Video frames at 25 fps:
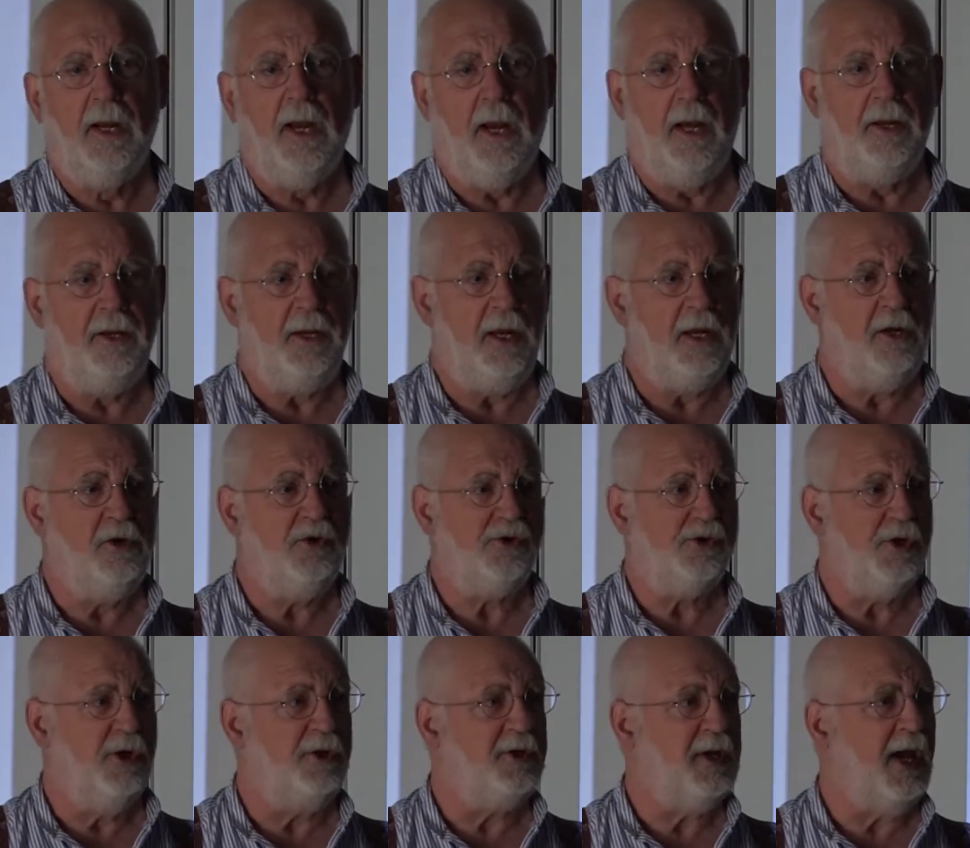and
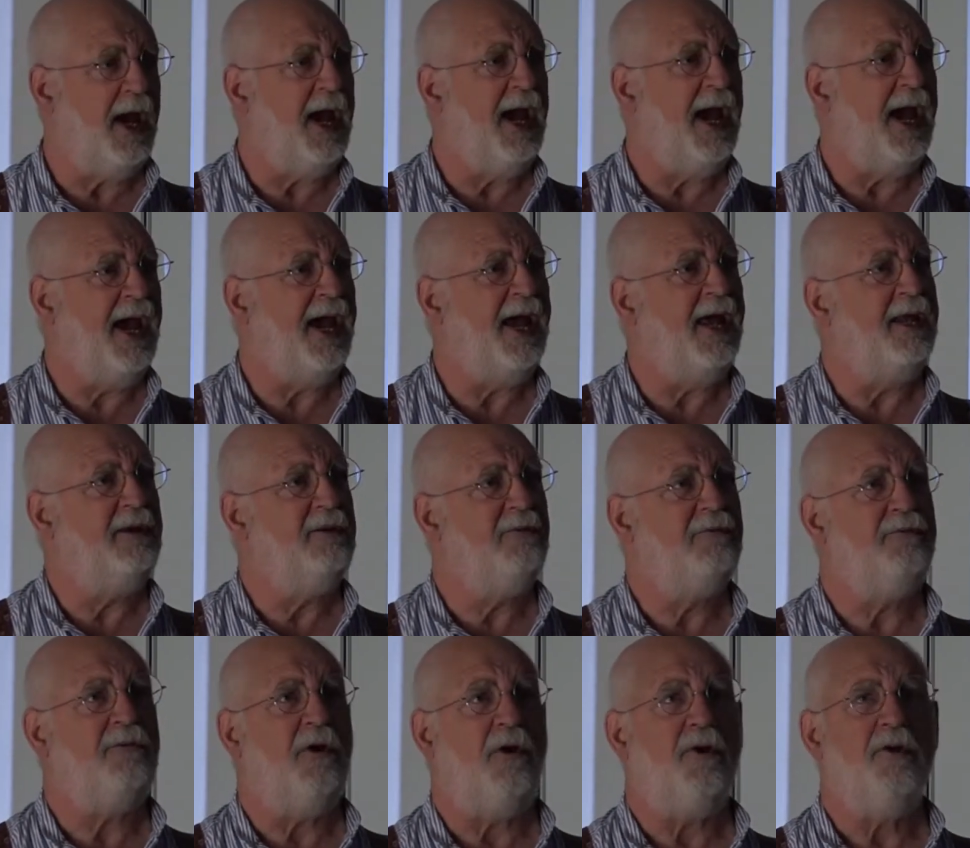injured, and
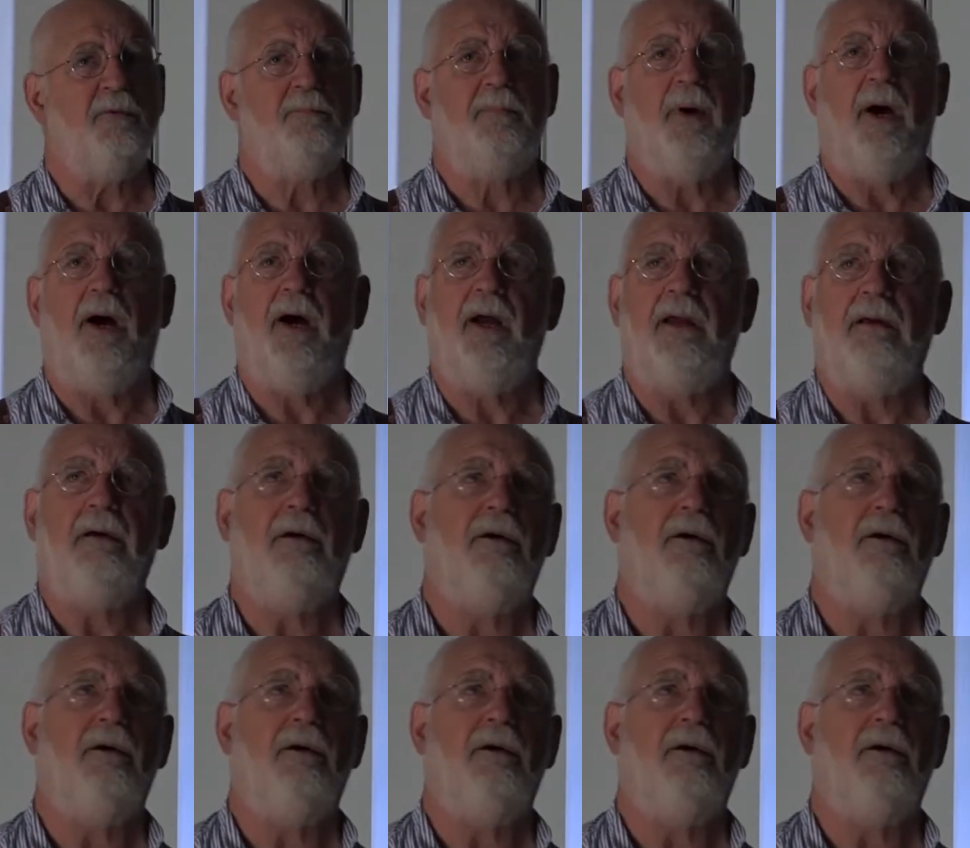followed by,